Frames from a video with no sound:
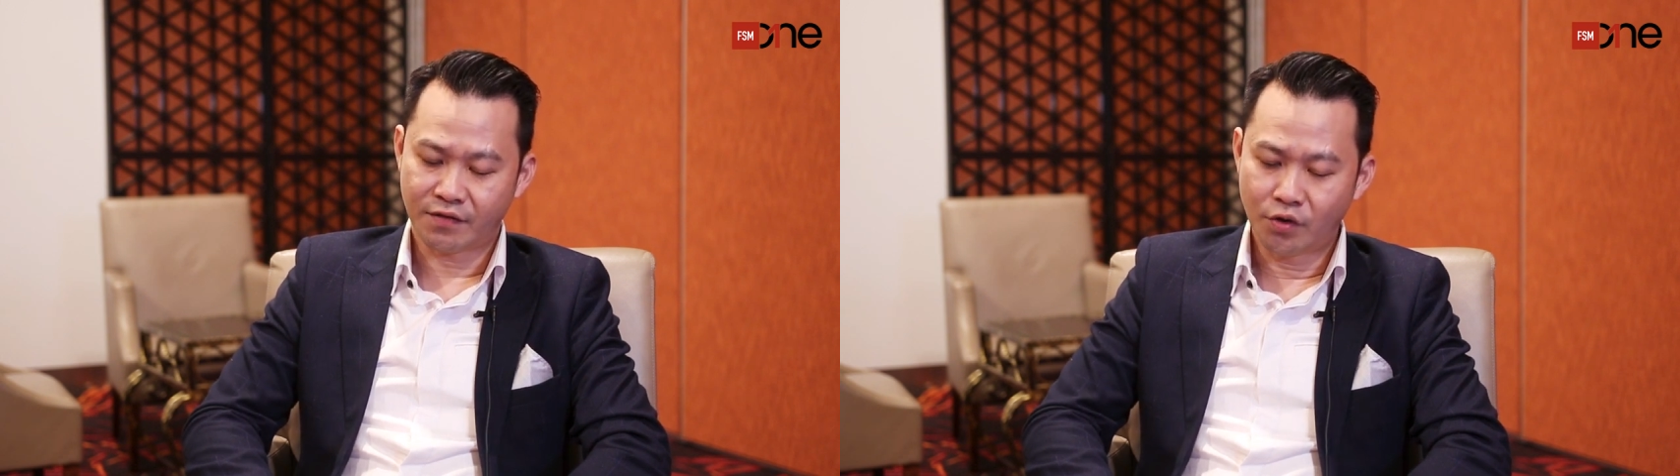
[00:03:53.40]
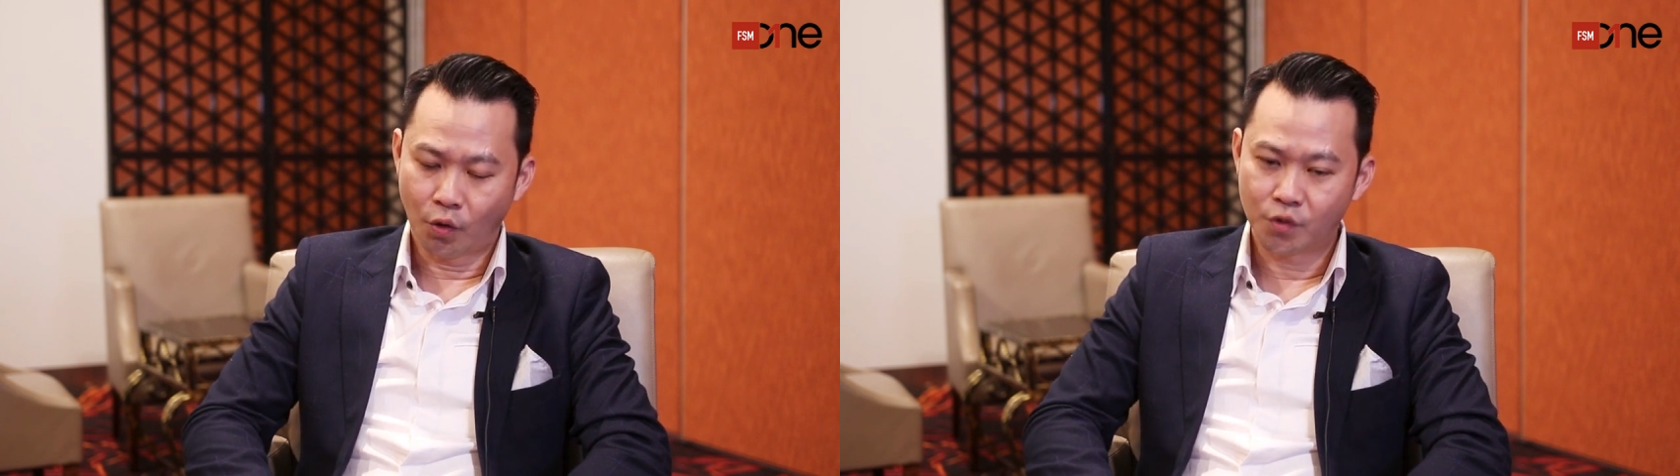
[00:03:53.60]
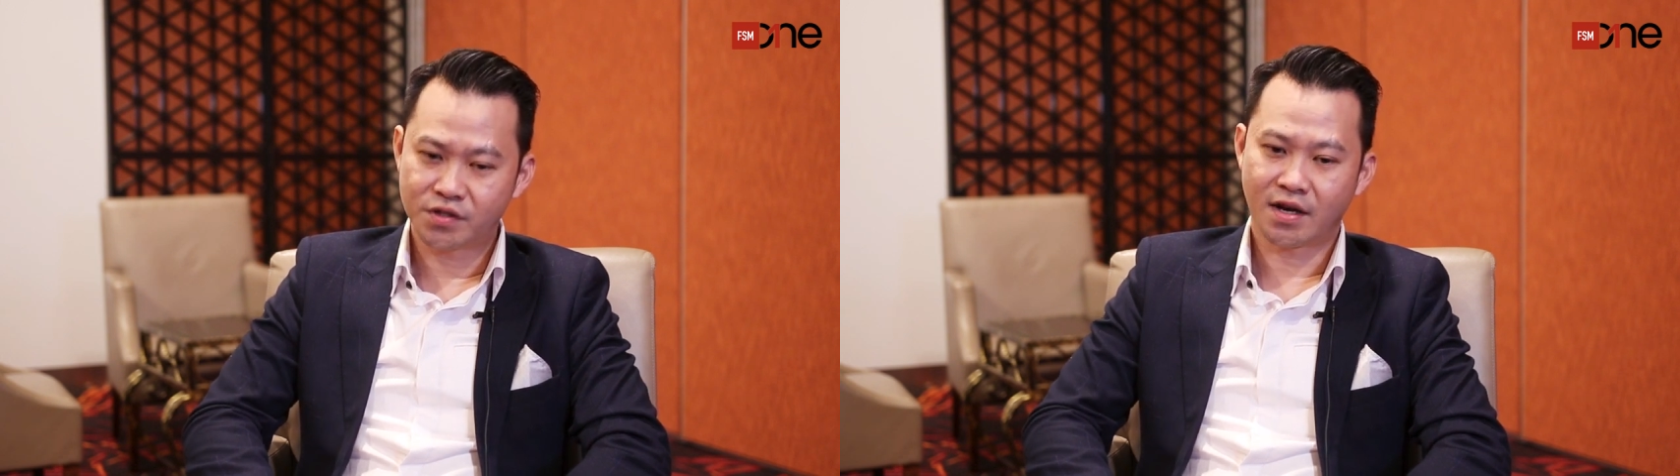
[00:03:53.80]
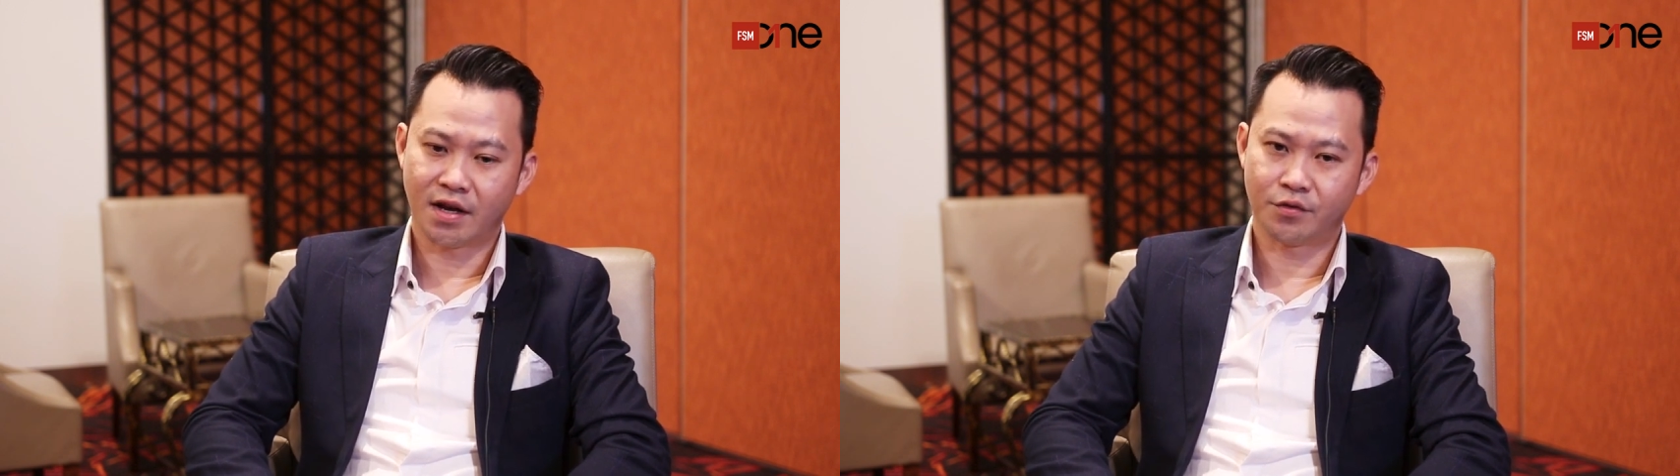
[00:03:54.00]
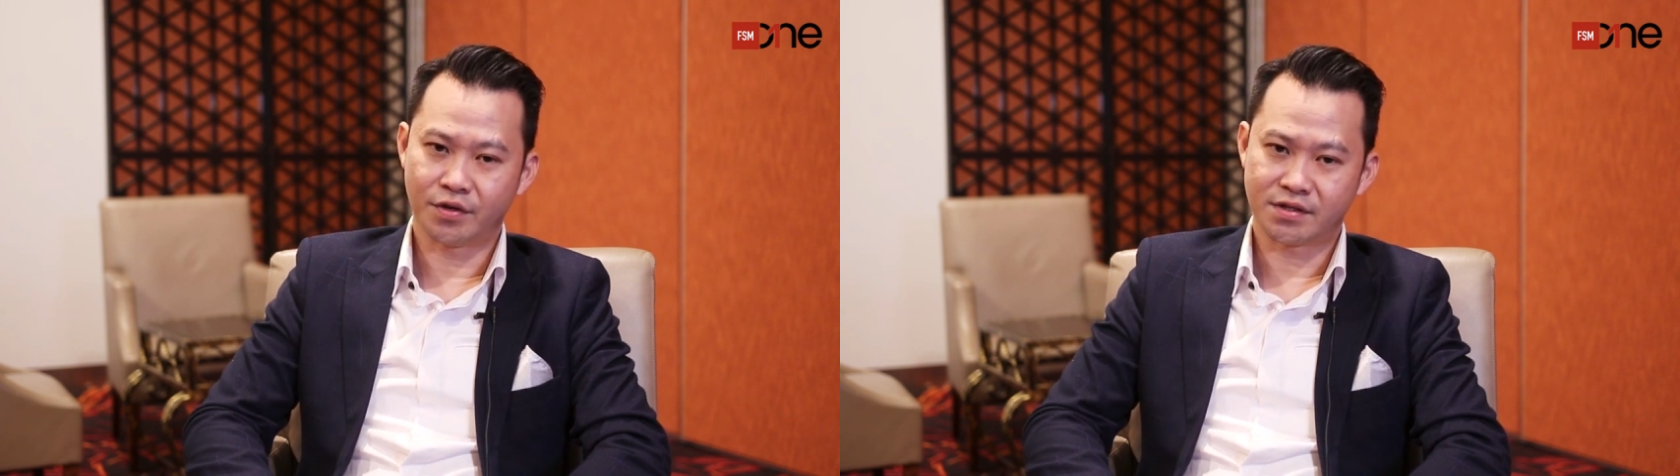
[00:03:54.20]
host
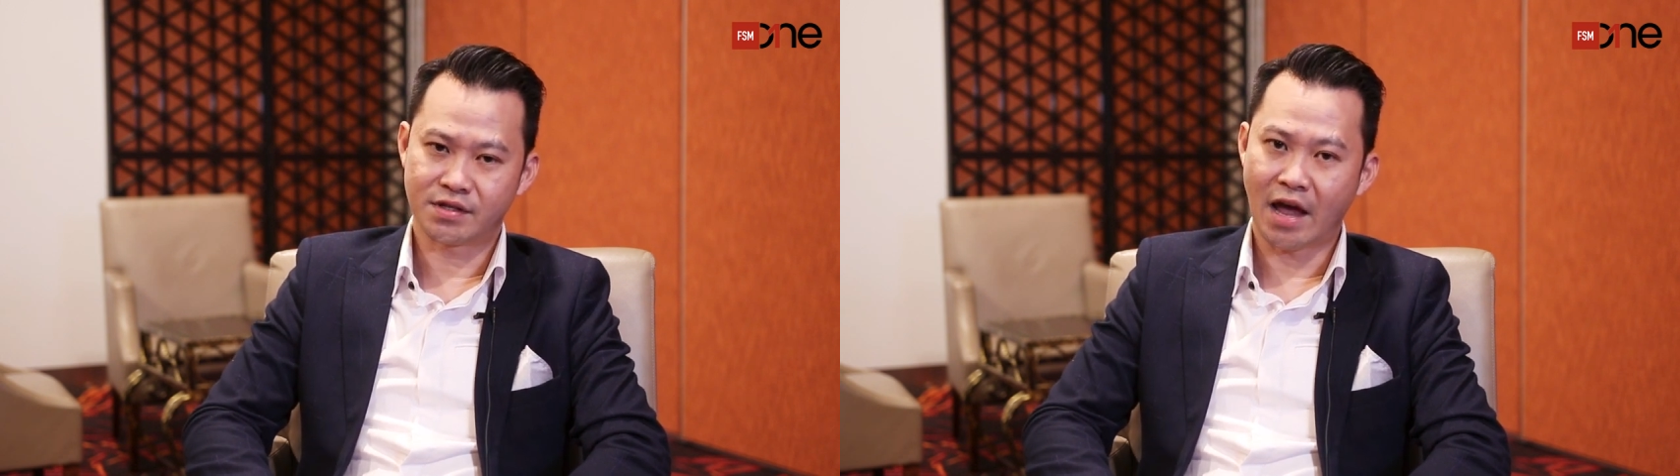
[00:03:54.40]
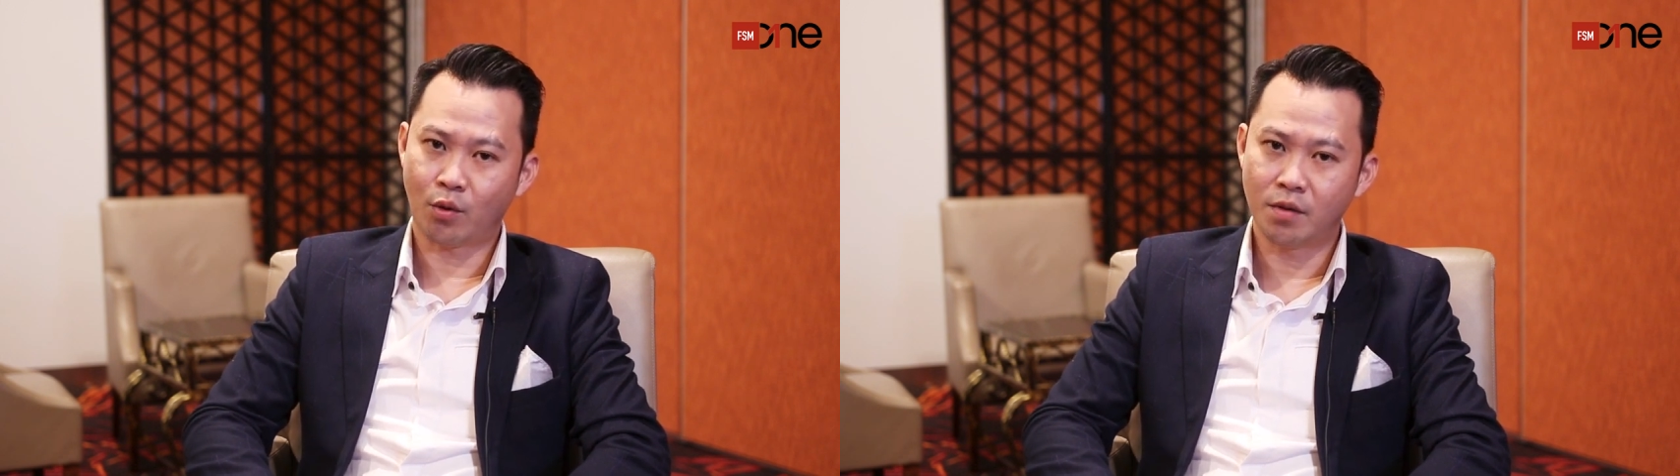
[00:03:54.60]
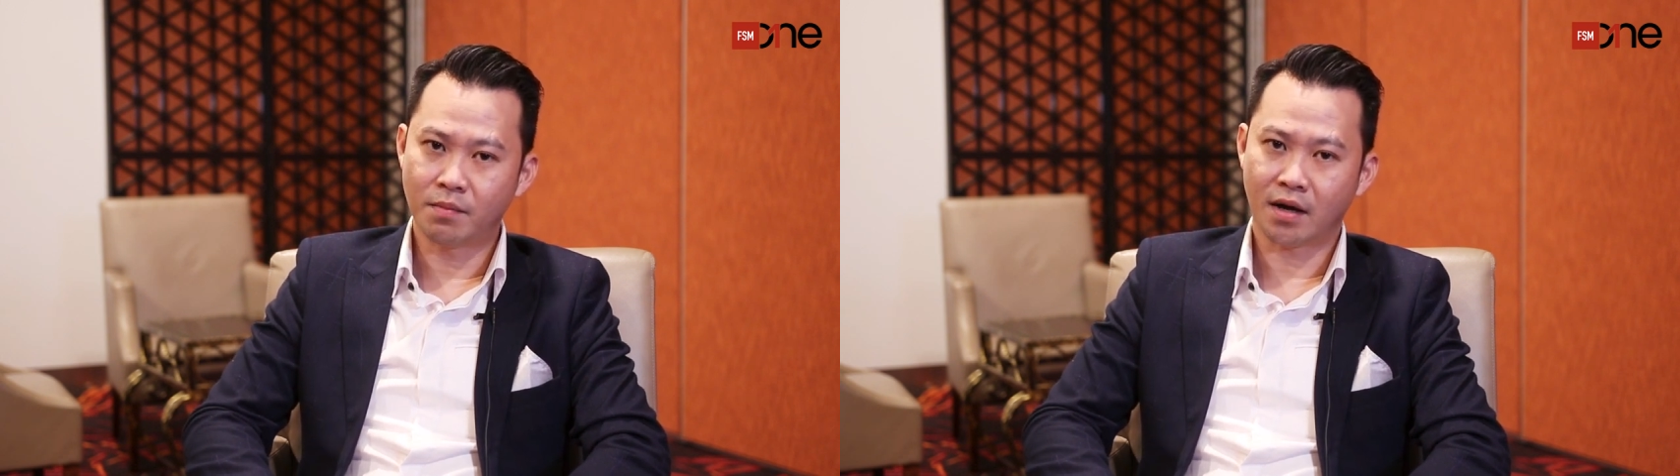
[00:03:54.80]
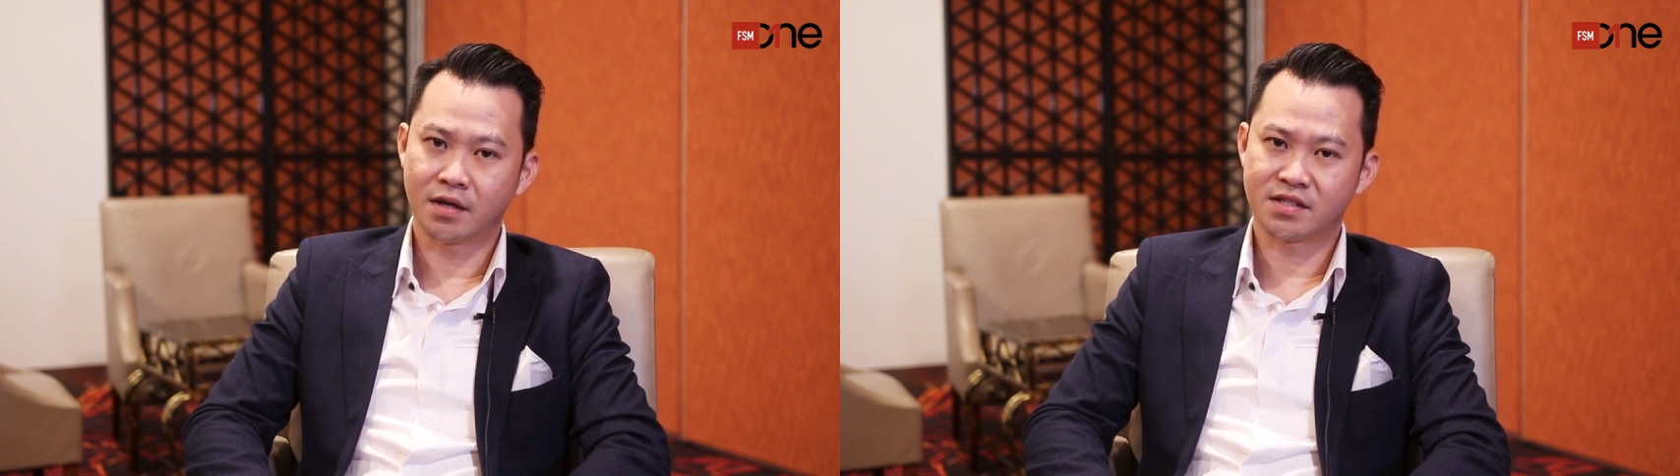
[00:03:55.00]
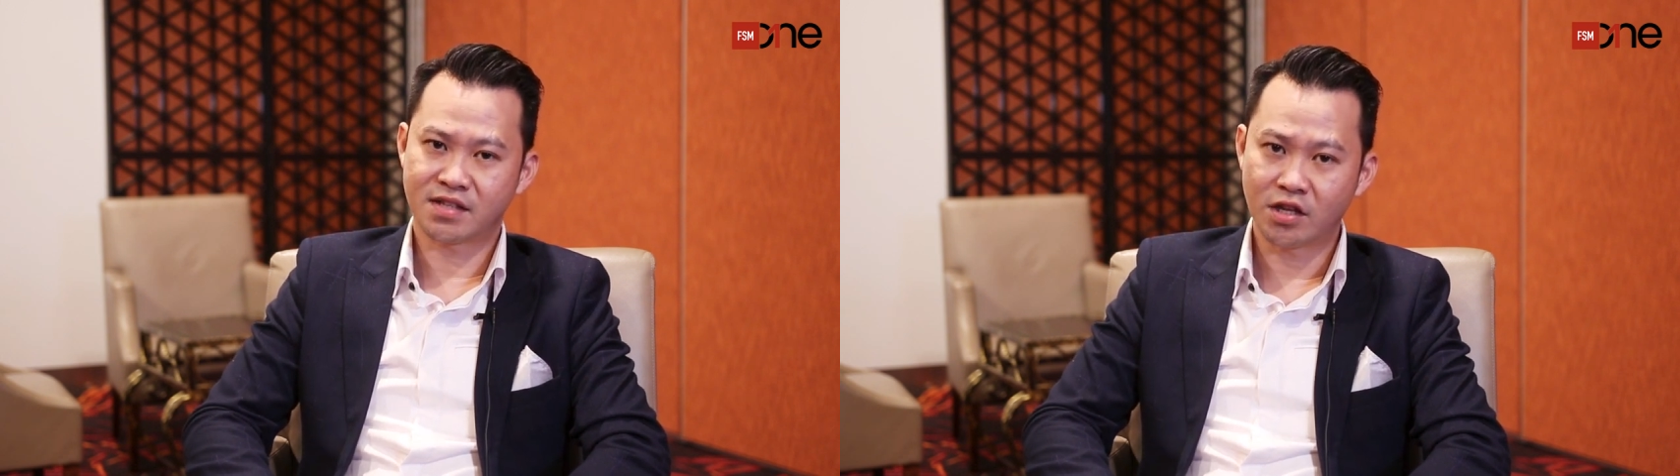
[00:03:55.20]
countries, the equity
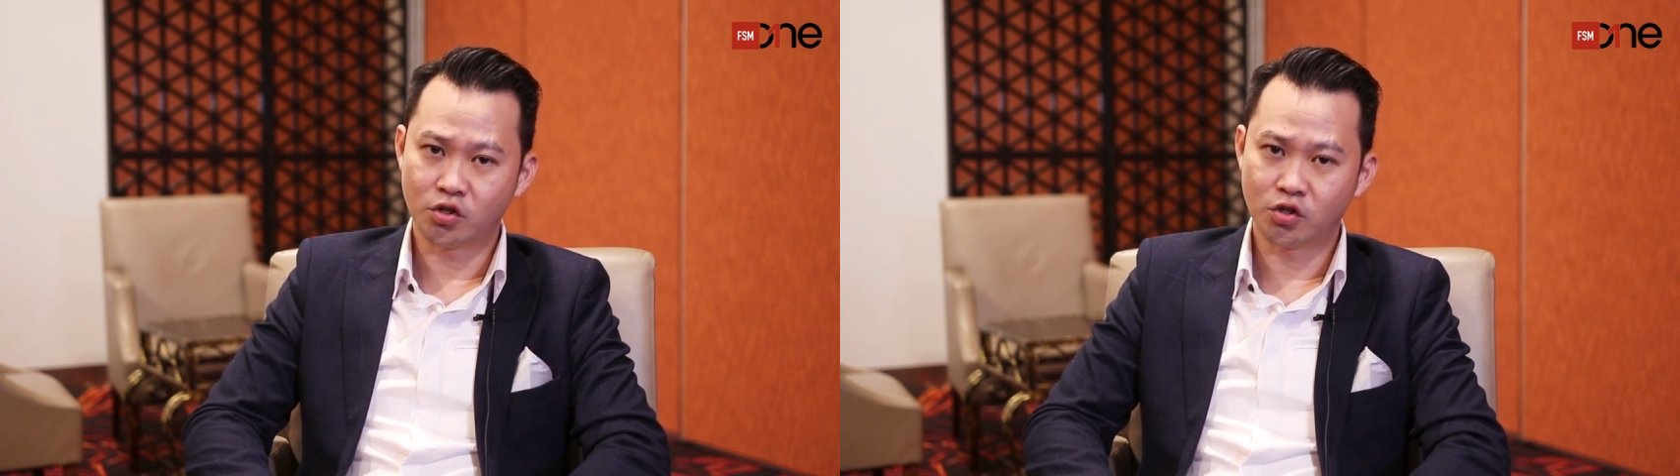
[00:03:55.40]
markets tend